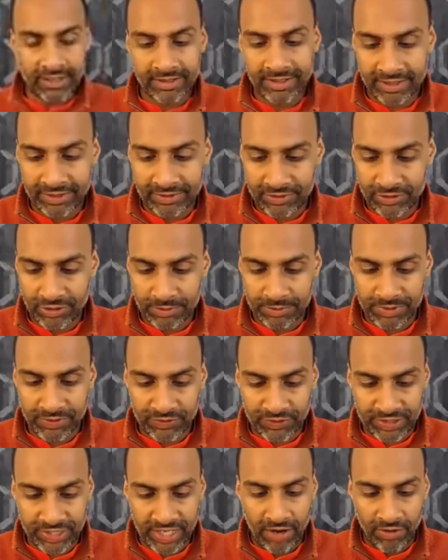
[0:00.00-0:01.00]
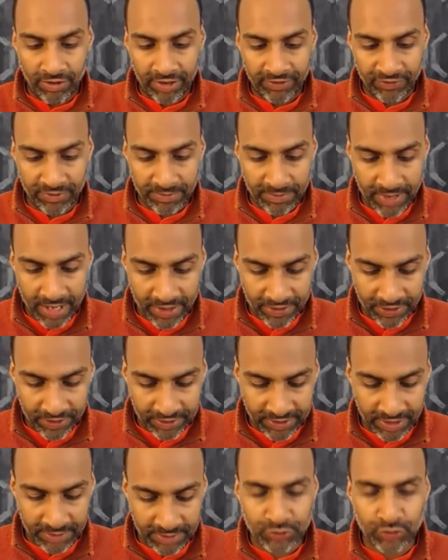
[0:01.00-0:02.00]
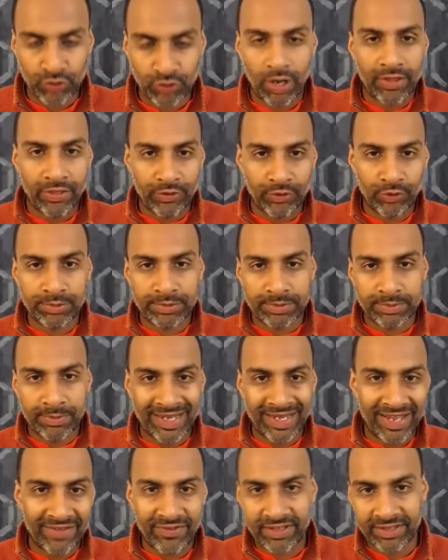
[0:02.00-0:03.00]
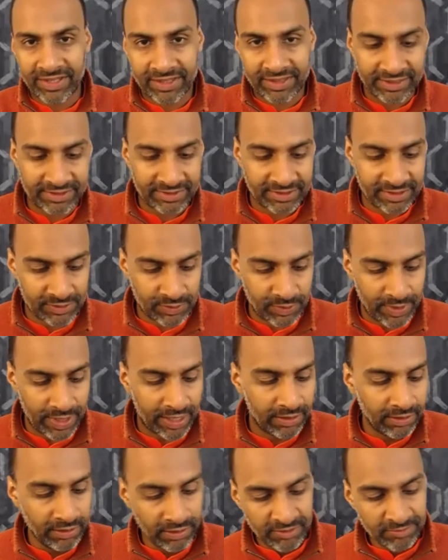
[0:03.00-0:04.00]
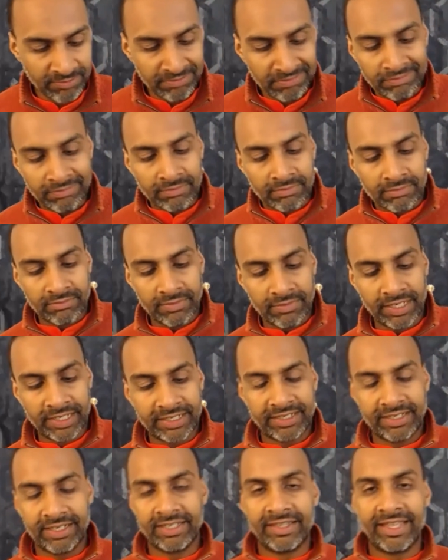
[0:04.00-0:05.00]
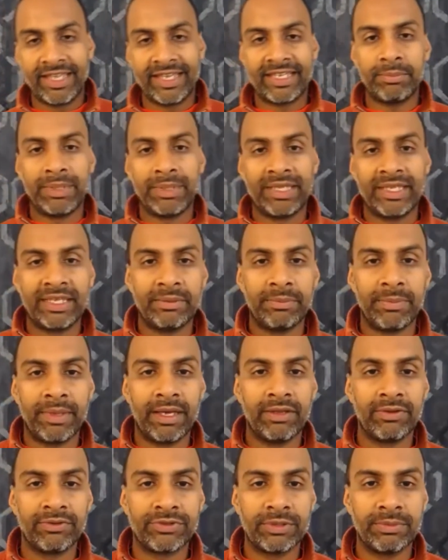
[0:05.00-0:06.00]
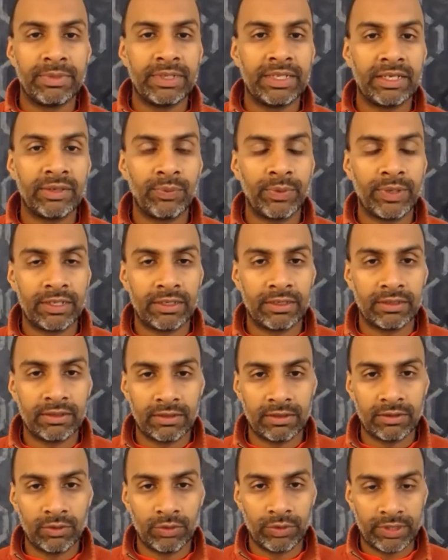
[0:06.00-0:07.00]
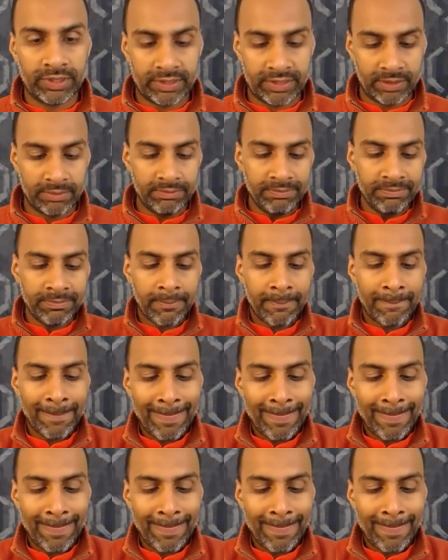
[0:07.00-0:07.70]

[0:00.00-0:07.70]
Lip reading: in terms of sharing from others. I'm sure other groups might have other things as well, but they can be emailed to me. We can look at them.